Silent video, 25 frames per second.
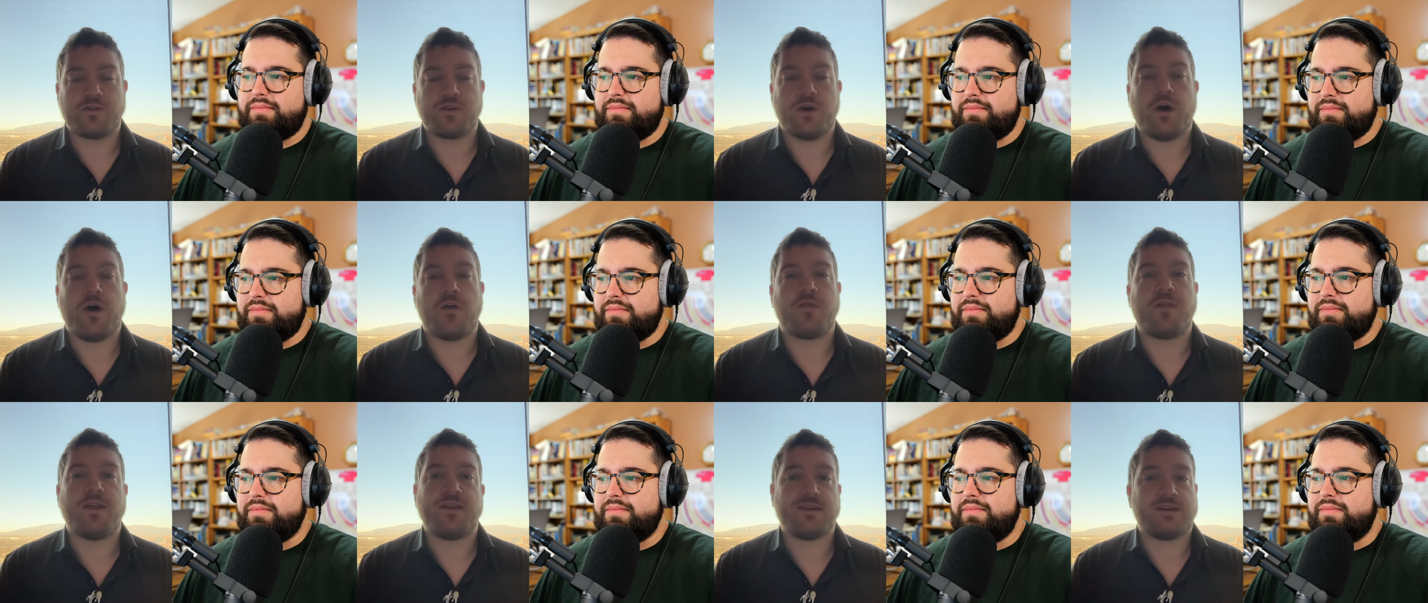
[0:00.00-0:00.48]

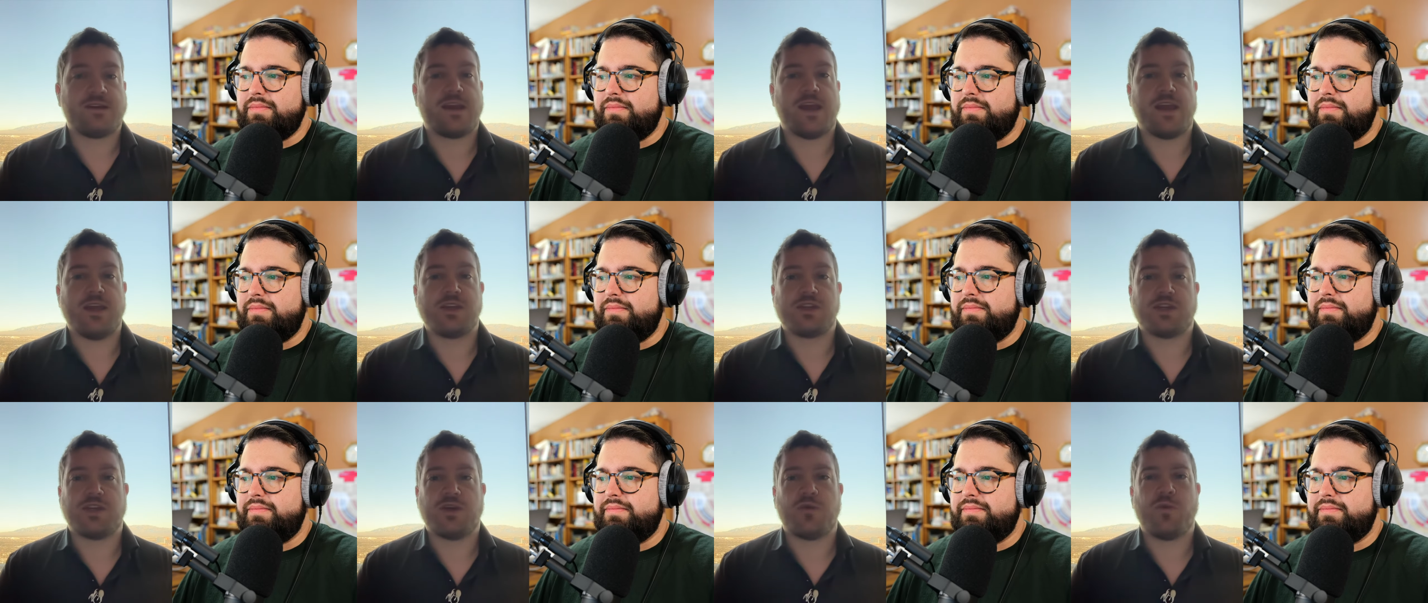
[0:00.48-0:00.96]

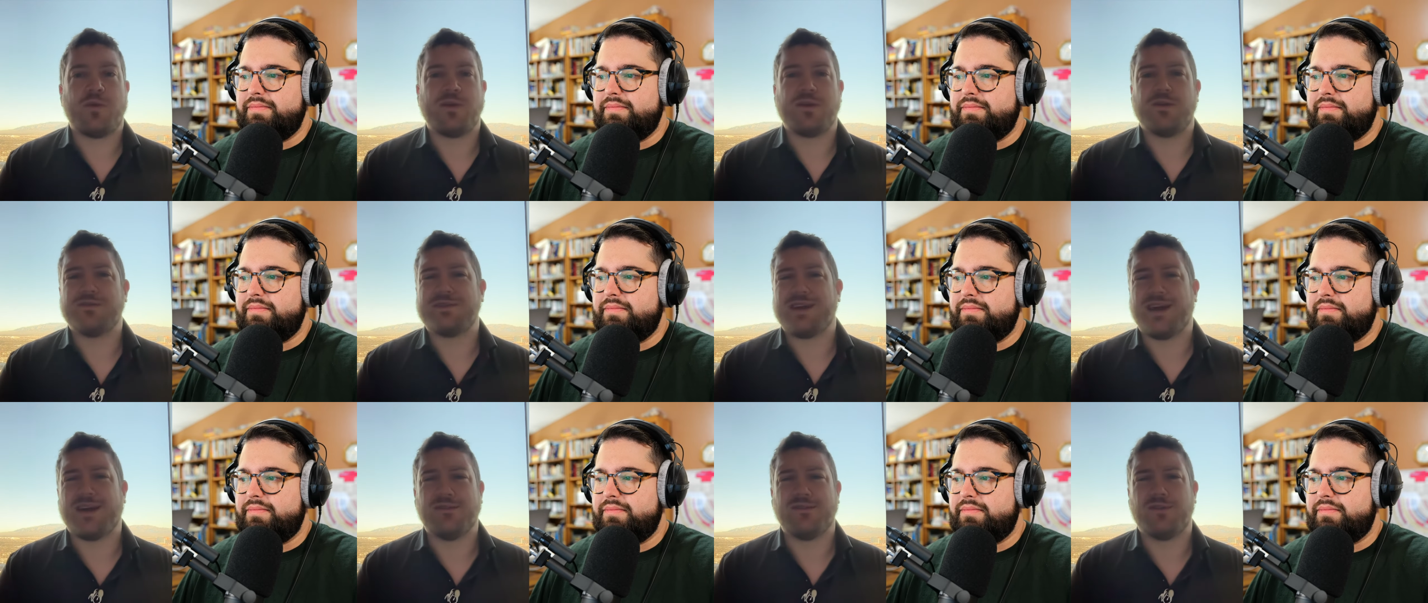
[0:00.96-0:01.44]
Speaker 1: authentication, like
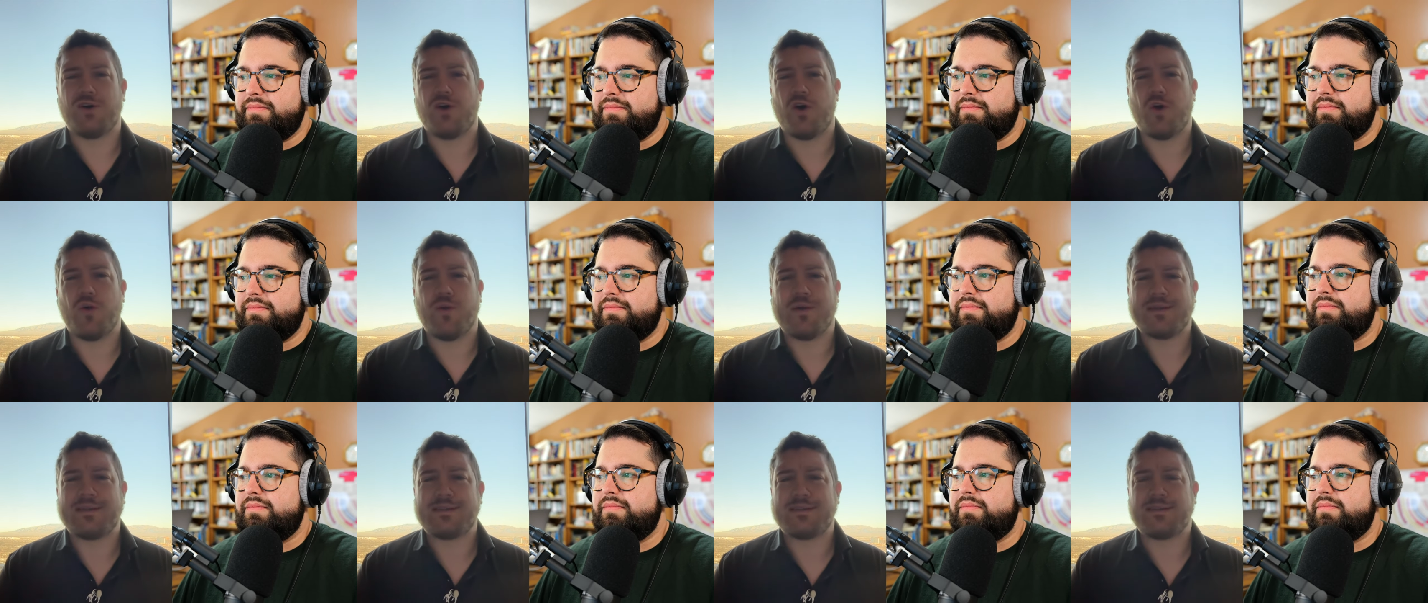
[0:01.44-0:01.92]
Windows
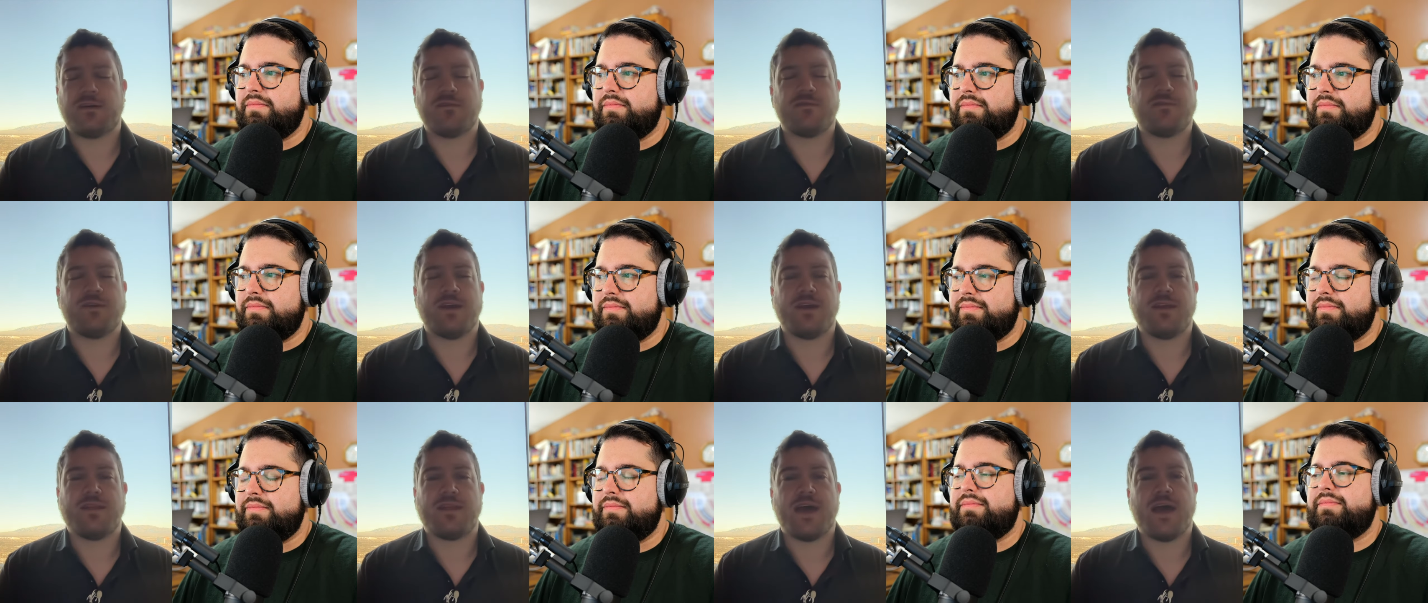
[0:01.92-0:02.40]
Hello and stuff
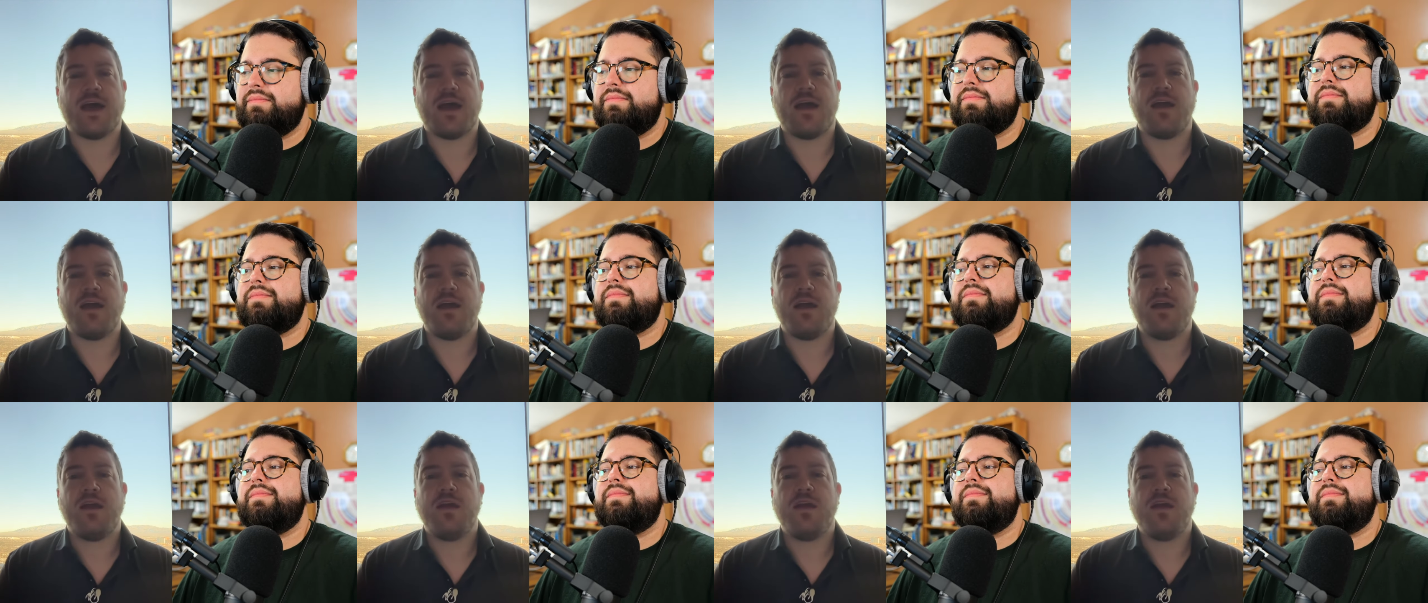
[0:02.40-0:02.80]
like that.